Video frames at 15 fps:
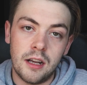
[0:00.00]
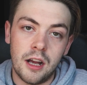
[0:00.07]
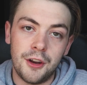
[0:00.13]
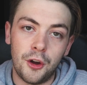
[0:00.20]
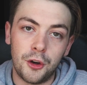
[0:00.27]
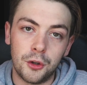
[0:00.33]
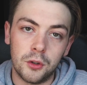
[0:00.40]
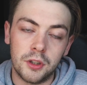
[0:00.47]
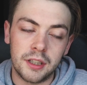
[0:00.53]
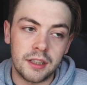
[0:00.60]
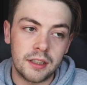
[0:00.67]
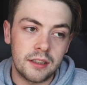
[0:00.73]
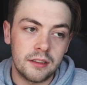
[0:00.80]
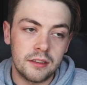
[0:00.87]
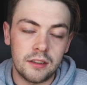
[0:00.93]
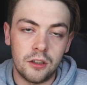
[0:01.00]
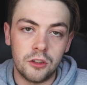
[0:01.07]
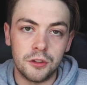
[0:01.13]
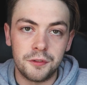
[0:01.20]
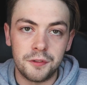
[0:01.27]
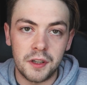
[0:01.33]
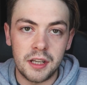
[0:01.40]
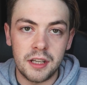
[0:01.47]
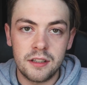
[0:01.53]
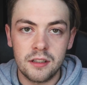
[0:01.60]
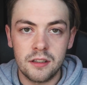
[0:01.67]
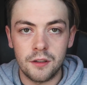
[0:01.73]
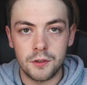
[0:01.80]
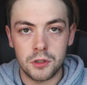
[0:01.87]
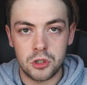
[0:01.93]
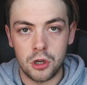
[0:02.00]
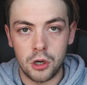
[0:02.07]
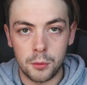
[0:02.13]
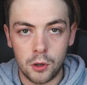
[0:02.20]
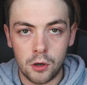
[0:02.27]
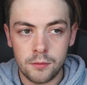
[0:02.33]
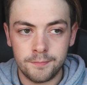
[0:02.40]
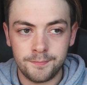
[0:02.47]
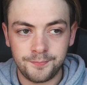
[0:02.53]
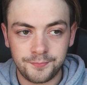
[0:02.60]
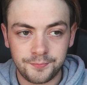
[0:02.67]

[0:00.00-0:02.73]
an oil leak on the feed of the turbo.